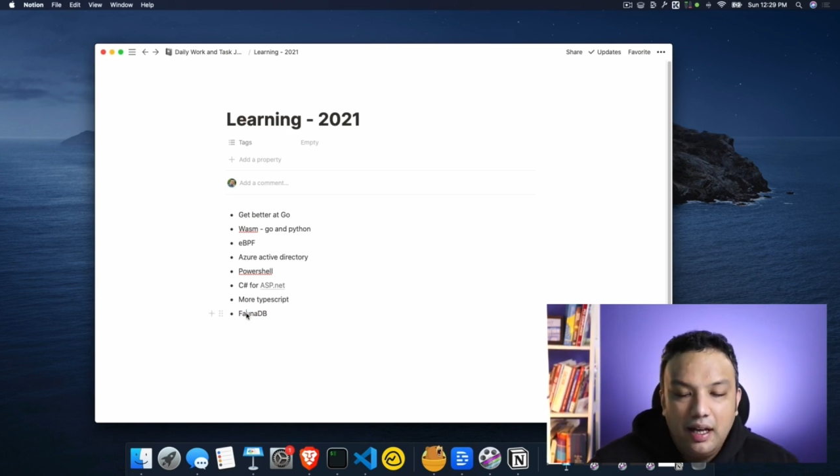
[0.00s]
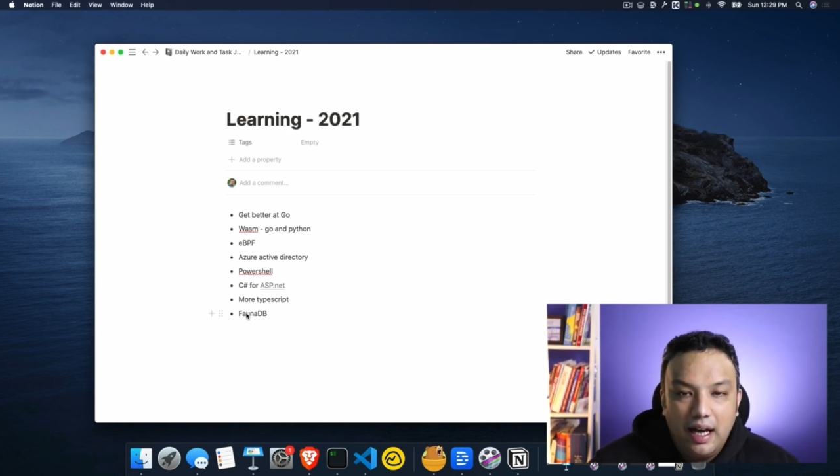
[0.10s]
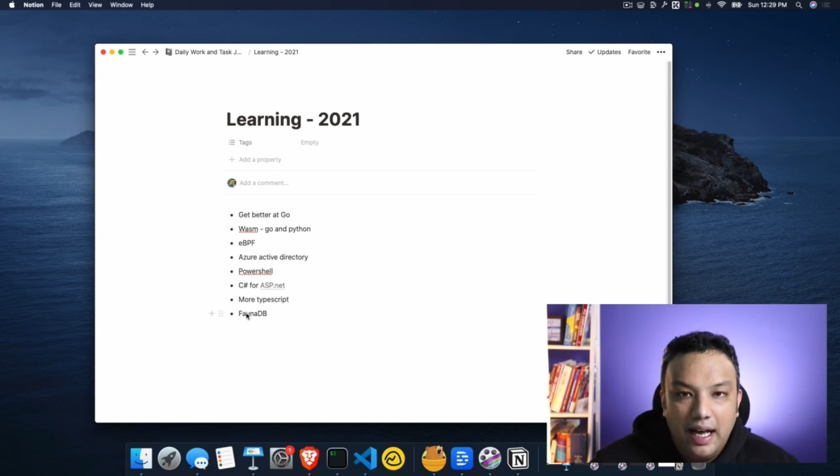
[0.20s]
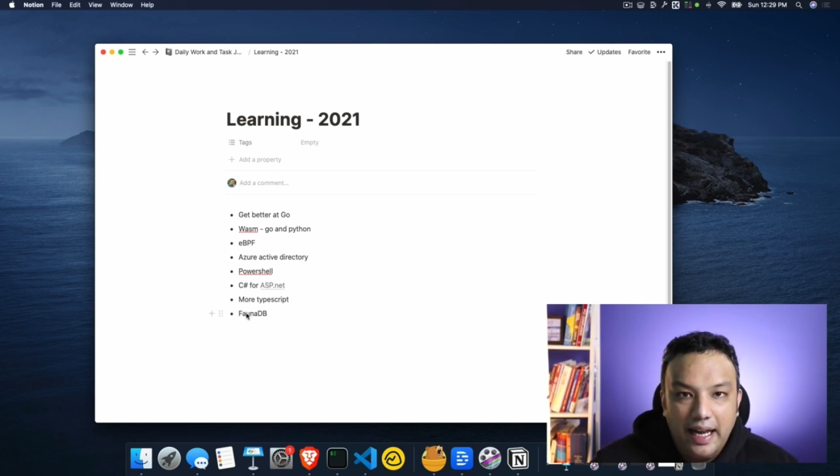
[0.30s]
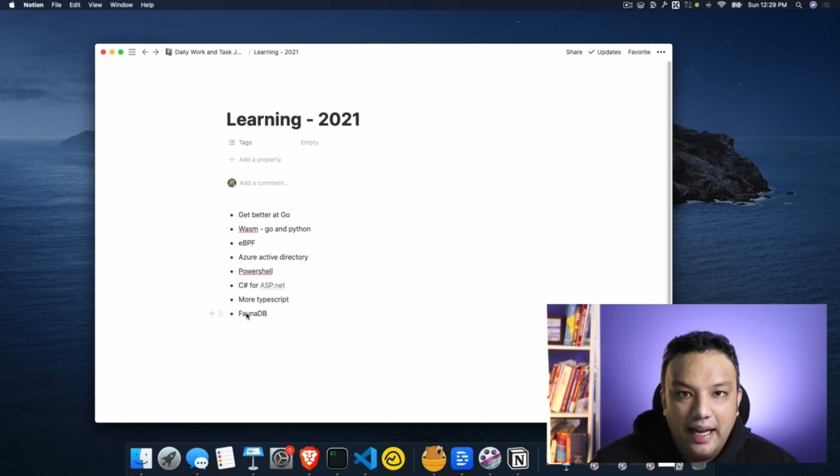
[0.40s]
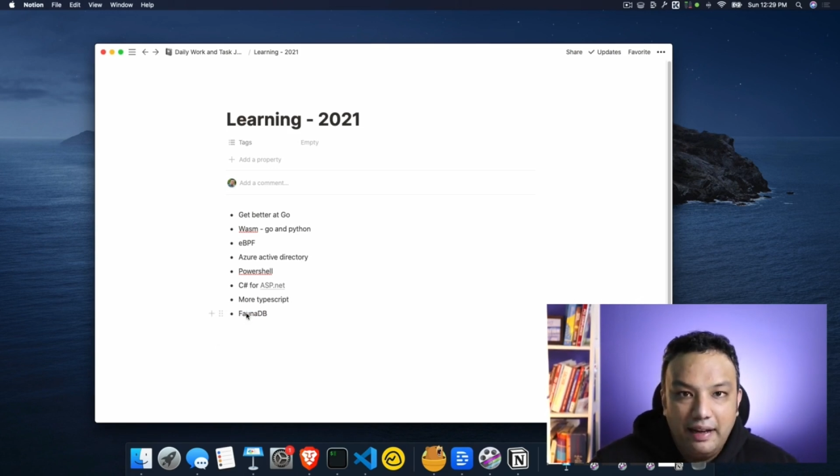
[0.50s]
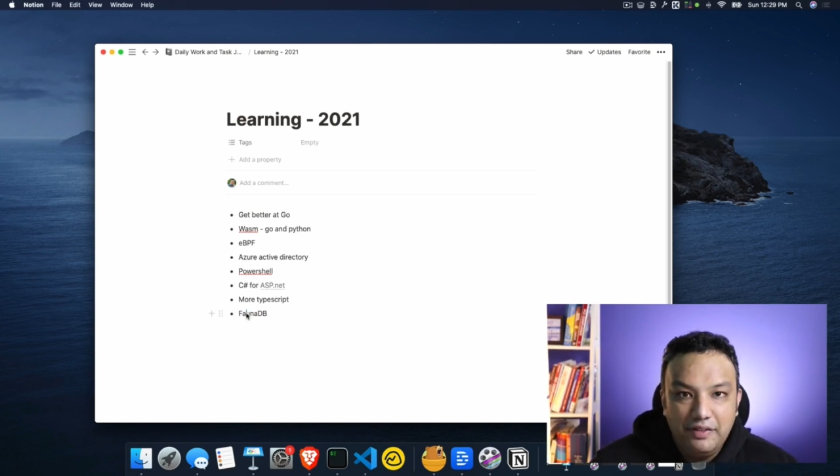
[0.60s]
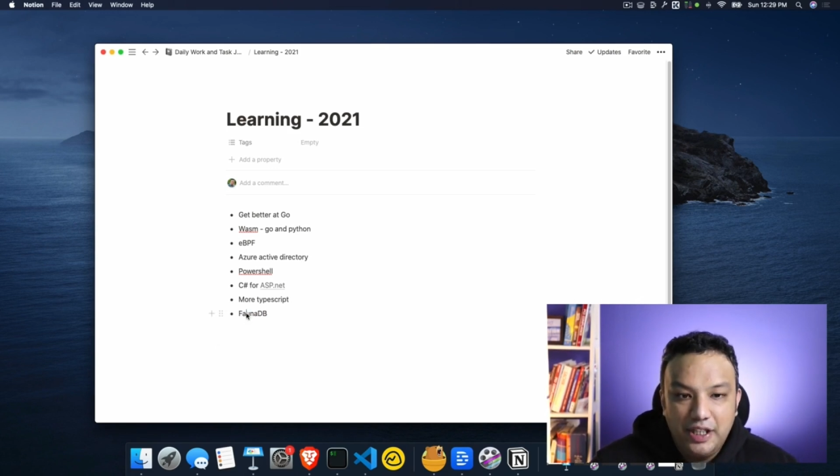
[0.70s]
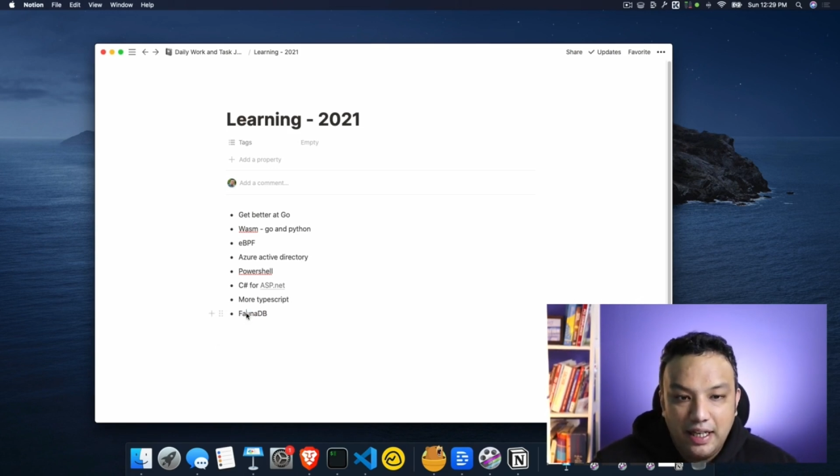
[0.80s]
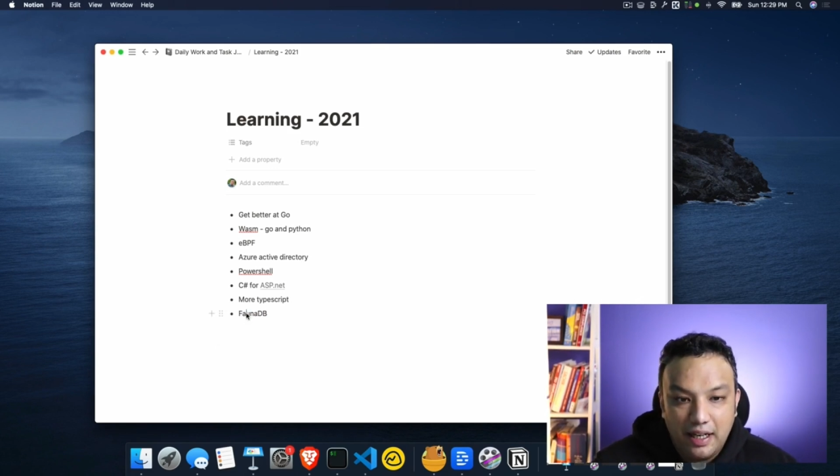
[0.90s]
I have
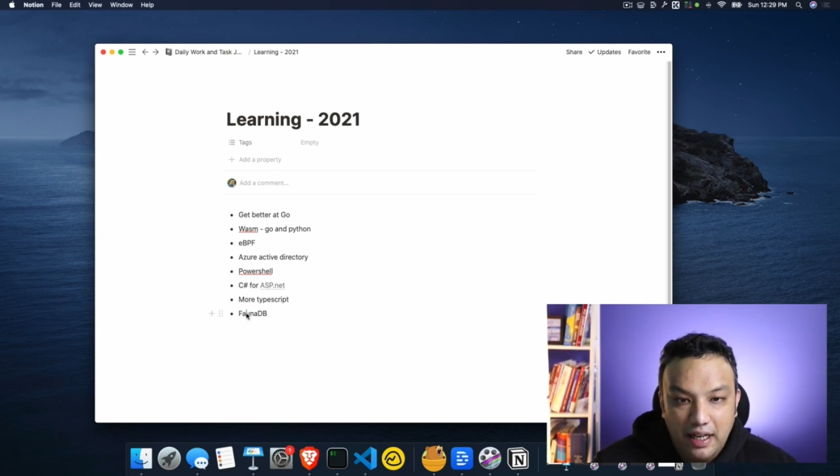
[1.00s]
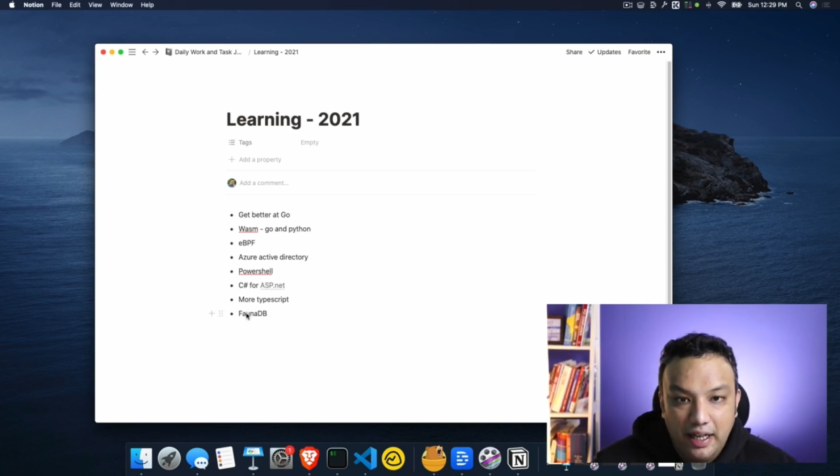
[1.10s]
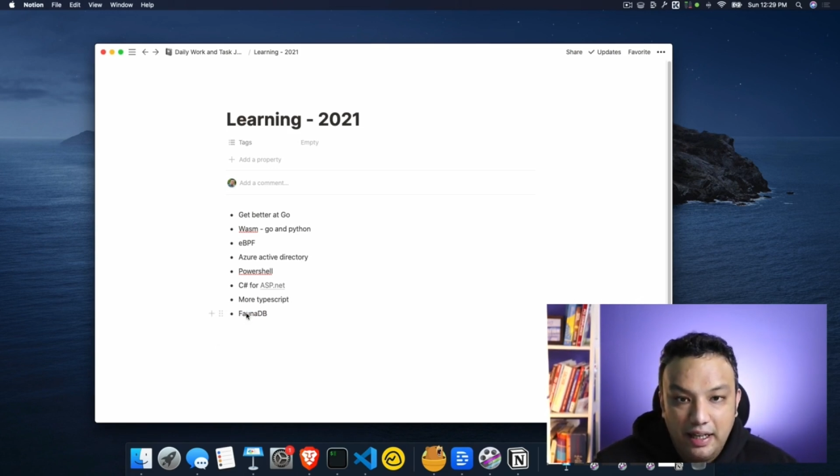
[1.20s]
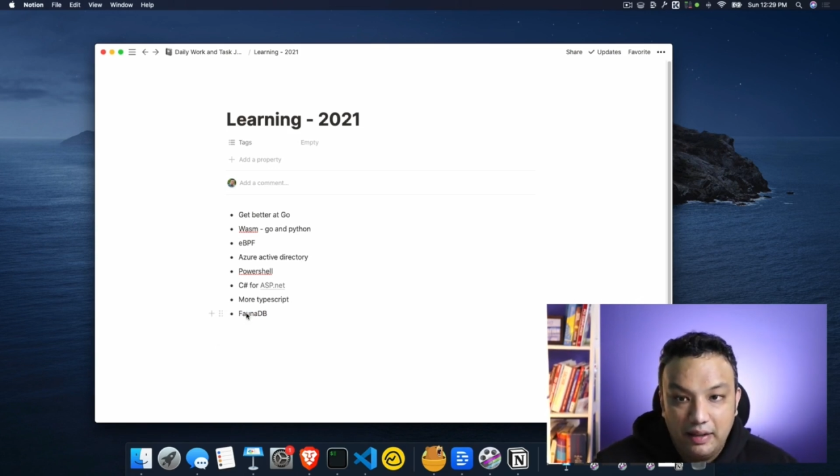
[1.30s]
generally,